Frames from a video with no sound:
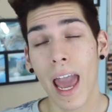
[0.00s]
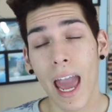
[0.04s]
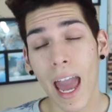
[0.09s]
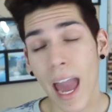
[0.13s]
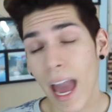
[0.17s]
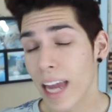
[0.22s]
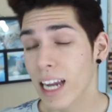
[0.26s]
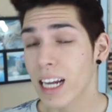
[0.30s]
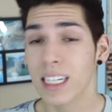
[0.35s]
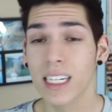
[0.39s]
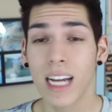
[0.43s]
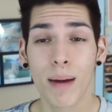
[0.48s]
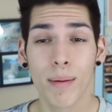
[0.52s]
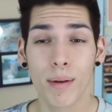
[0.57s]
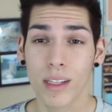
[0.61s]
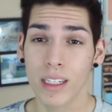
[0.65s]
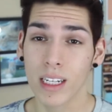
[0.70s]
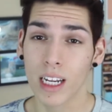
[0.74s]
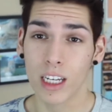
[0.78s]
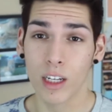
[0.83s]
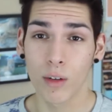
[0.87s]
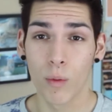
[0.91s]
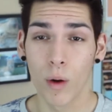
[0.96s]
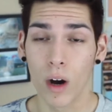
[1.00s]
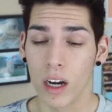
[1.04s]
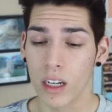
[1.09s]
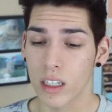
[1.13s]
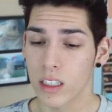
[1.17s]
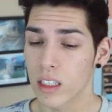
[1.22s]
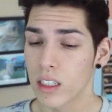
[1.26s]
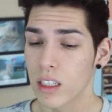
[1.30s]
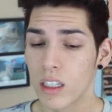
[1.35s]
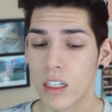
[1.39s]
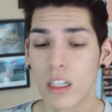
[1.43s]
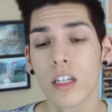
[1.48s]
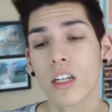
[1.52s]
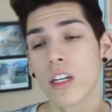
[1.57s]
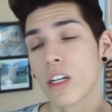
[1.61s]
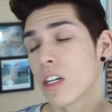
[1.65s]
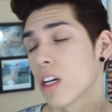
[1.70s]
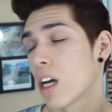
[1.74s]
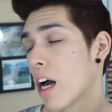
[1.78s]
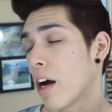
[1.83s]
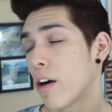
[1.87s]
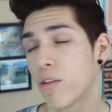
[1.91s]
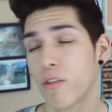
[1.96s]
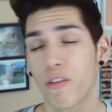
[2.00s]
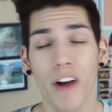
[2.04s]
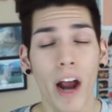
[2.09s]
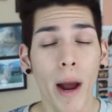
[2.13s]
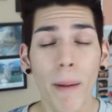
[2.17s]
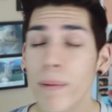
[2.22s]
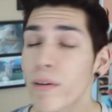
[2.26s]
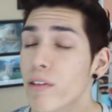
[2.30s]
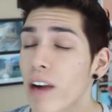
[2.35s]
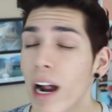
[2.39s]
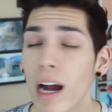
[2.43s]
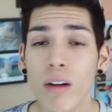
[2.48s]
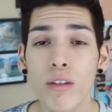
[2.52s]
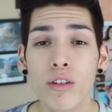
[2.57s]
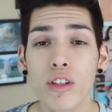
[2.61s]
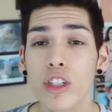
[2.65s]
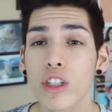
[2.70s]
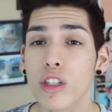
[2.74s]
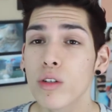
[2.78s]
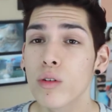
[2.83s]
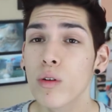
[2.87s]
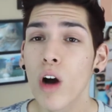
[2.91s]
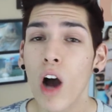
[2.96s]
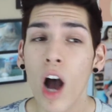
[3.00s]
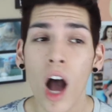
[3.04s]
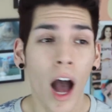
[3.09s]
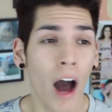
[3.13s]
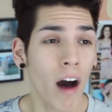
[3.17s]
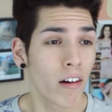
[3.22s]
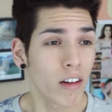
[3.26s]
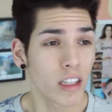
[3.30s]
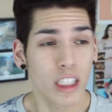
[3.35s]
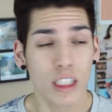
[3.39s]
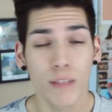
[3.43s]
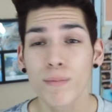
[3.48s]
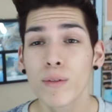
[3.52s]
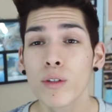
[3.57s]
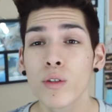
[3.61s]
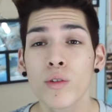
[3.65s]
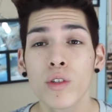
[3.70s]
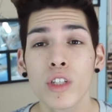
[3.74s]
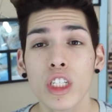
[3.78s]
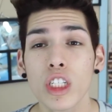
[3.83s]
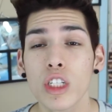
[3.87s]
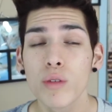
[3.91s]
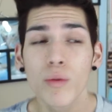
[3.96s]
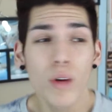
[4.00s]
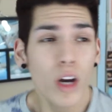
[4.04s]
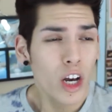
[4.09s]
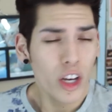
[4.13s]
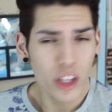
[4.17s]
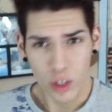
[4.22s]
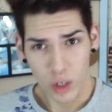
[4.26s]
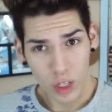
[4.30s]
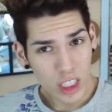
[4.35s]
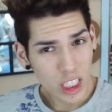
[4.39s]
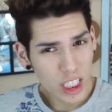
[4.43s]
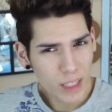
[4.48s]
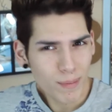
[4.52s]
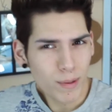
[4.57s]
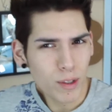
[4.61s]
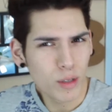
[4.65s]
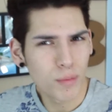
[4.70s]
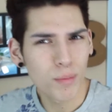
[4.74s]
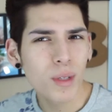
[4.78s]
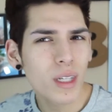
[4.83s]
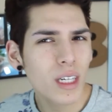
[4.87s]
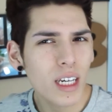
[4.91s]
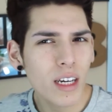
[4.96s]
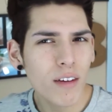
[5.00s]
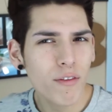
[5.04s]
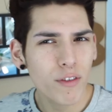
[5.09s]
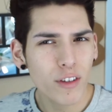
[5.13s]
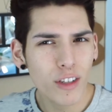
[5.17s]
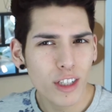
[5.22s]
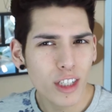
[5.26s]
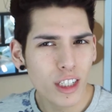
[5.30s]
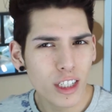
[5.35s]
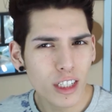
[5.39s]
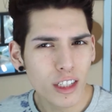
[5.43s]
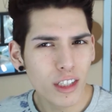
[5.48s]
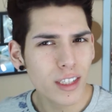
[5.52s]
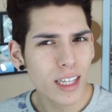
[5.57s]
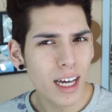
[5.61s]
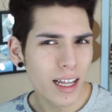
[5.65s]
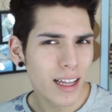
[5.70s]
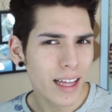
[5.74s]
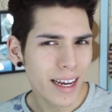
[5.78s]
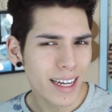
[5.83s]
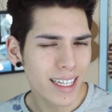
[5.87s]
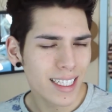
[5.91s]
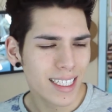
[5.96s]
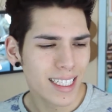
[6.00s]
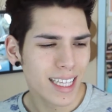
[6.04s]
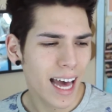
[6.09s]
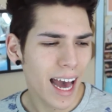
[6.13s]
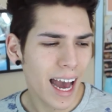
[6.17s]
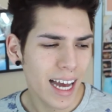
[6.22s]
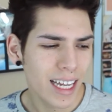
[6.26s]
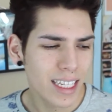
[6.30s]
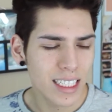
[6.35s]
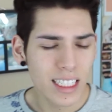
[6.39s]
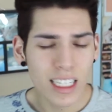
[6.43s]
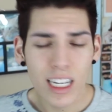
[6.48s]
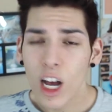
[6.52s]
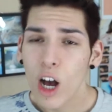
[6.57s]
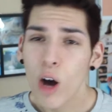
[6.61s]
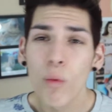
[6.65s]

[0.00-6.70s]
any time of the day you want. I'll wrap around you, I'll spoon you, you can spoon me if you're a girl that likes that.